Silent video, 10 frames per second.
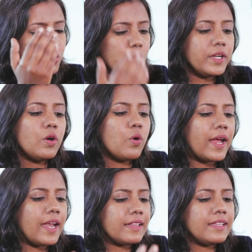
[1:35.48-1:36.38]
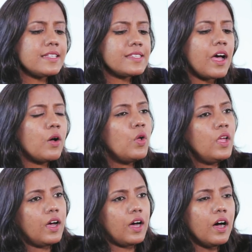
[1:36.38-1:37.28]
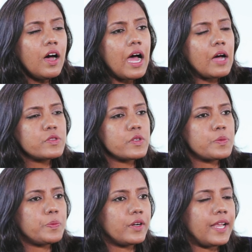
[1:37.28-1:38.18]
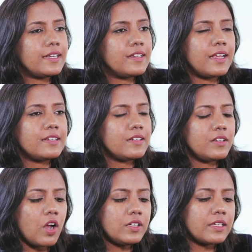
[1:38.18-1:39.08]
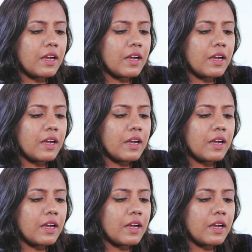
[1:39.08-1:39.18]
window, and that's how her house was protected and did not